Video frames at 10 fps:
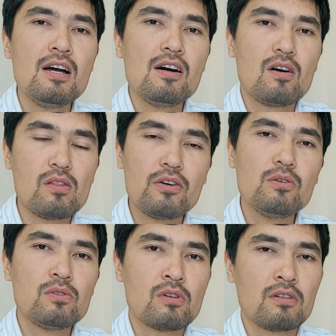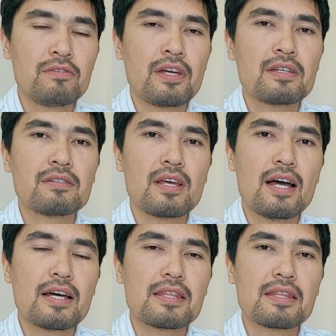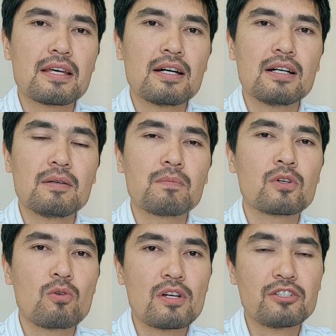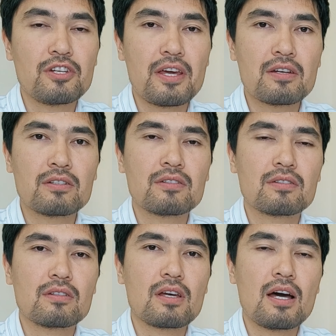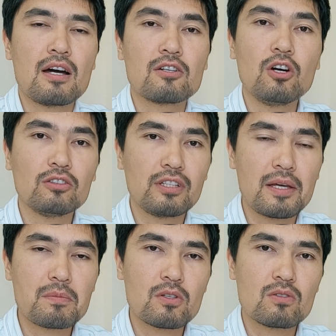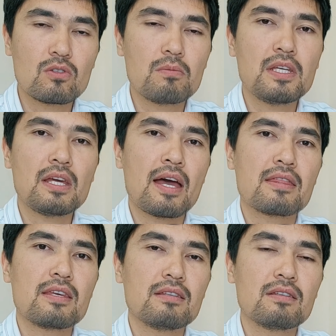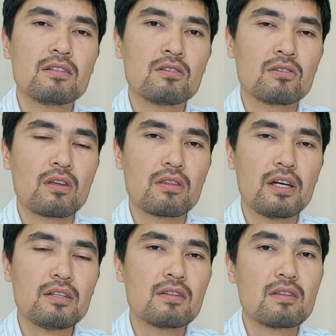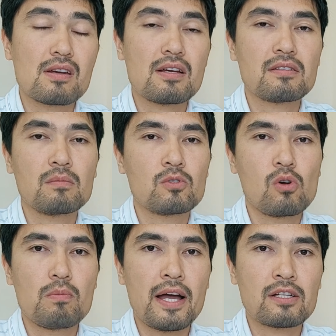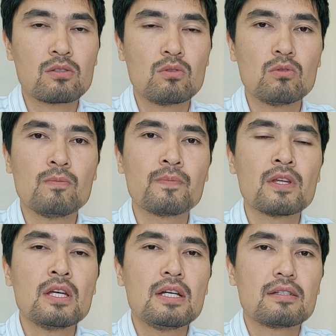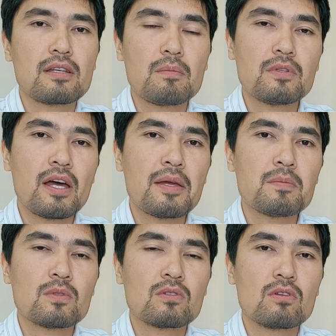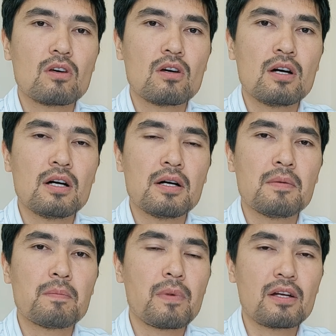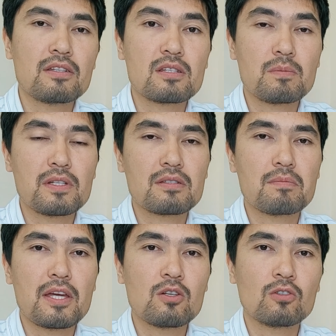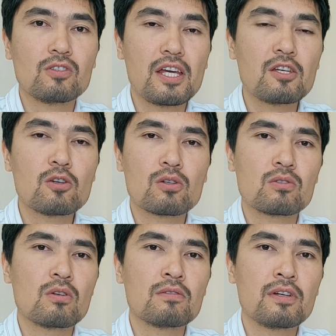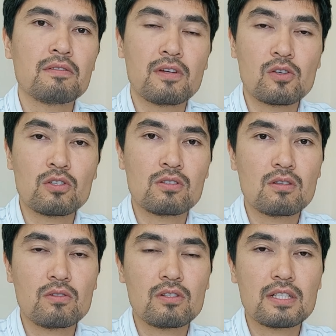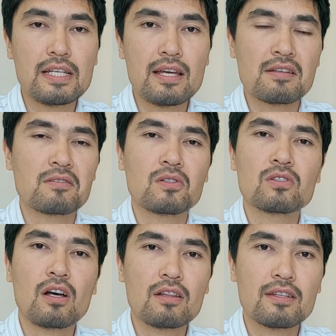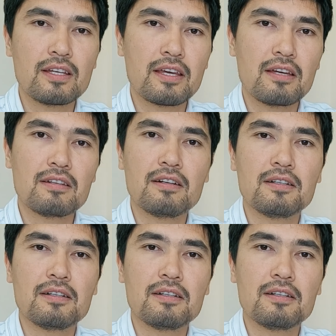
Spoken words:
Although surveys and questionnaires are not time-consuming and easy to conduct, there are some drawbacks too. Sometimes participants may not take your survey very seriously. As a result, they can